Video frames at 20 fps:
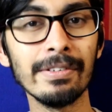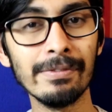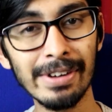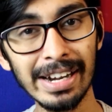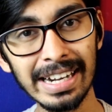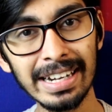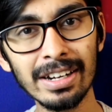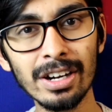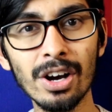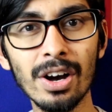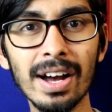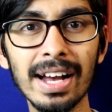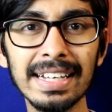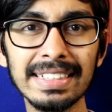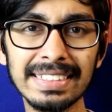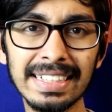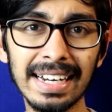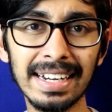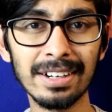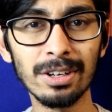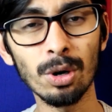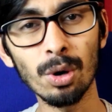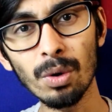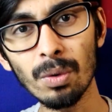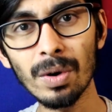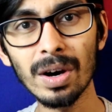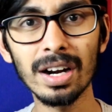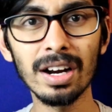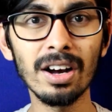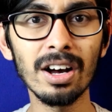wind noise and
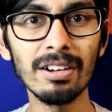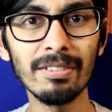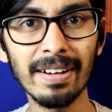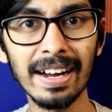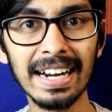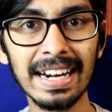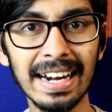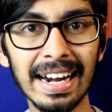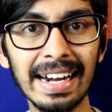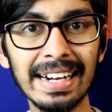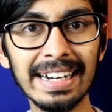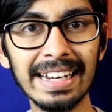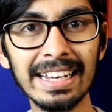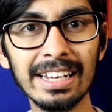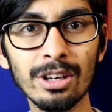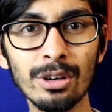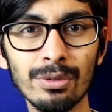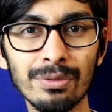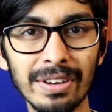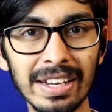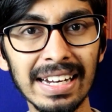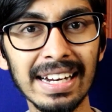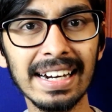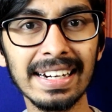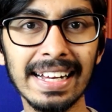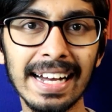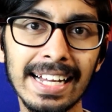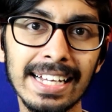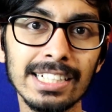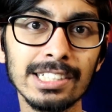overall while riding you feel
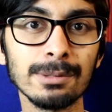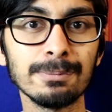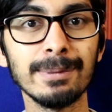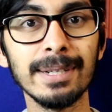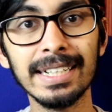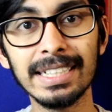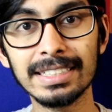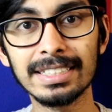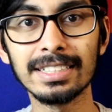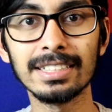at higher speeds